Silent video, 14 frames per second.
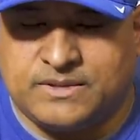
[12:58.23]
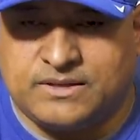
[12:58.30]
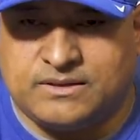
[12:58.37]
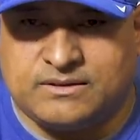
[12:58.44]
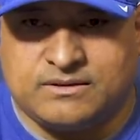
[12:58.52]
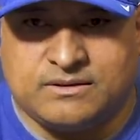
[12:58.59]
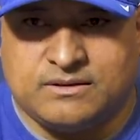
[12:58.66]

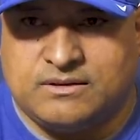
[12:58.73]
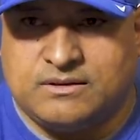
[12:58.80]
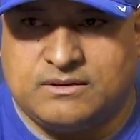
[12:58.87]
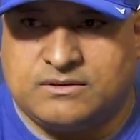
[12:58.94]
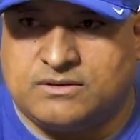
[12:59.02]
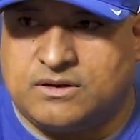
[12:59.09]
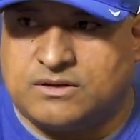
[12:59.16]
And
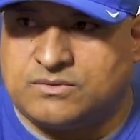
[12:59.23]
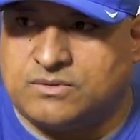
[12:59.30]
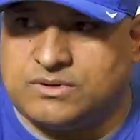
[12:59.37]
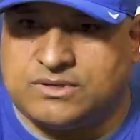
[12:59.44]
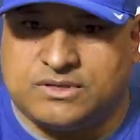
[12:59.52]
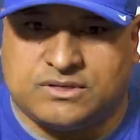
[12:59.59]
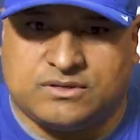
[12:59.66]
Josh
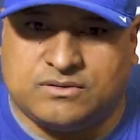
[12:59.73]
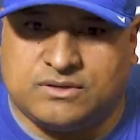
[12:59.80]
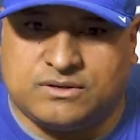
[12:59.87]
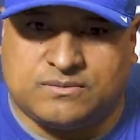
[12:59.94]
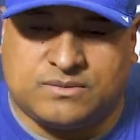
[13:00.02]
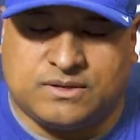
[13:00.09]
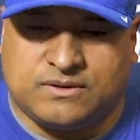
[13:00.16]
Wilson's
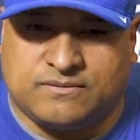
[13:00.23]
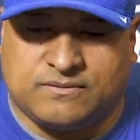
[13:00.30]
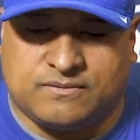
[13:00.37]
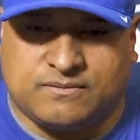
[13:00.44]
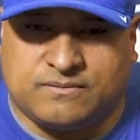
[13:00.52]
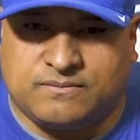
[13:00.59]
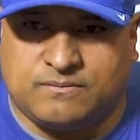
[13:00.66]
doing
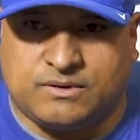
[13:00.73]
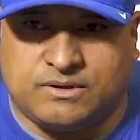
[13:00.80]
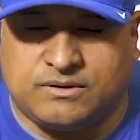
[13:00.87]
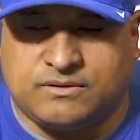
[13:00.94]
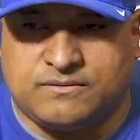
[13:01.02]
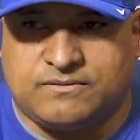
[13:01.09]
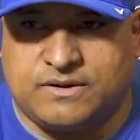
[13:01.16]
himself
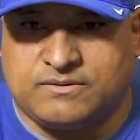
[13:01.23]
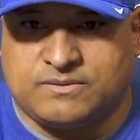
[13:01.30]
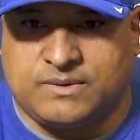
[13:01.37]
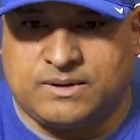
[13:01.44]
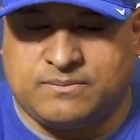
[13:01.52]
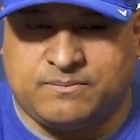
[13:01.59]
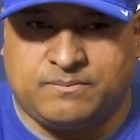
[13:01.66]
really good favors
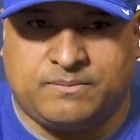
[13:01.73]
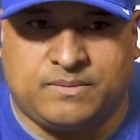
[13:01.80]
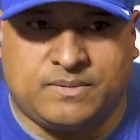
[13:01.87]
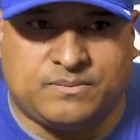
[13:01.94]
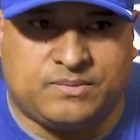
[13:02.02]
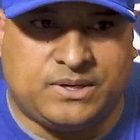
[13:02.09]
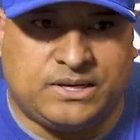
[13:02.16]
by
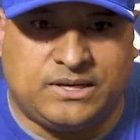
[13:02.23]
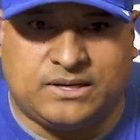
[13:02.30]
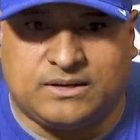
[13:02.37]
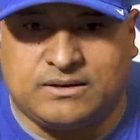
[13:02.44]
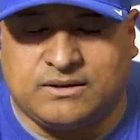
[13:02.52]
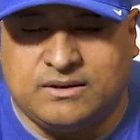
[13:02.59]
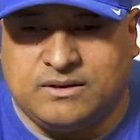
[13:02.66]

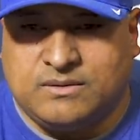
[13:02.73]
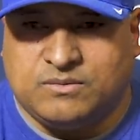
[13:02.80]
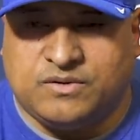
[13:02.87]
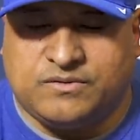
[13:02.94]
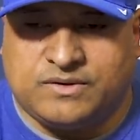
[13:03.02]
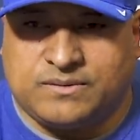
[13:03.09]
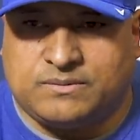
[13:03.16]
competing and
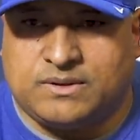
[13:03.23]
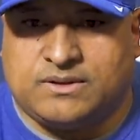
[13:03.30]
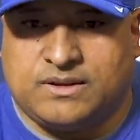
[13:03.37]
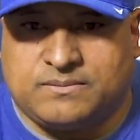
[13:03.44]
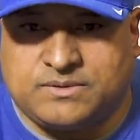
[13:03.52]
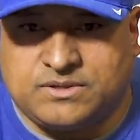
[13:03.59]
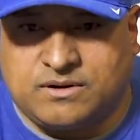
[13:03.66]
moving up the
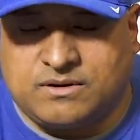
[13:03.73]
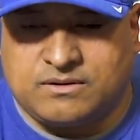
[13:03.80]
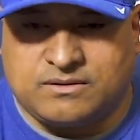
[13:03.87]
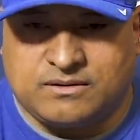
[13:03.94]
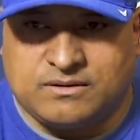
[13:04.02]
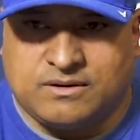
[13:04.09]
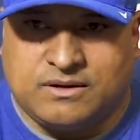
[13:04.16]
depth
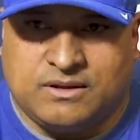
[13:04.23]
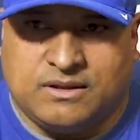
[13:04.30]
chart and